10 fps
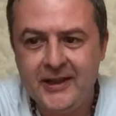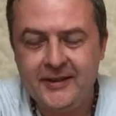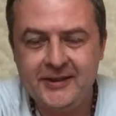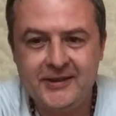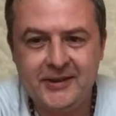
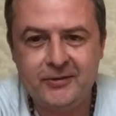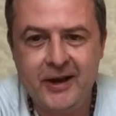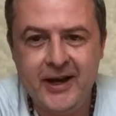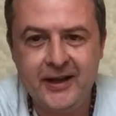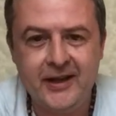This is
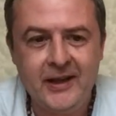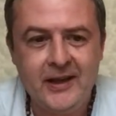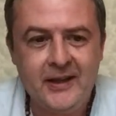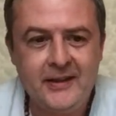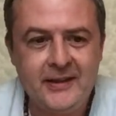Krennic,
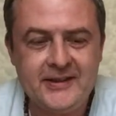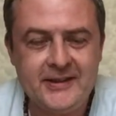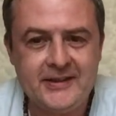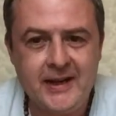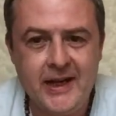this
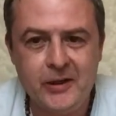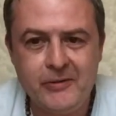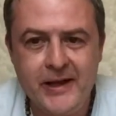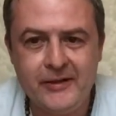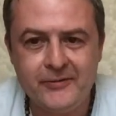is Kylo
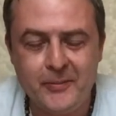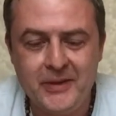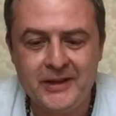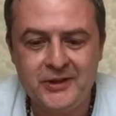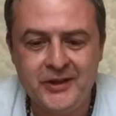Ren
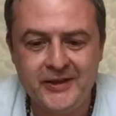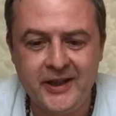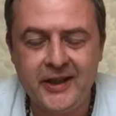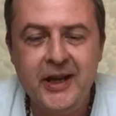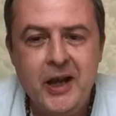from Last
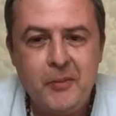Jedi.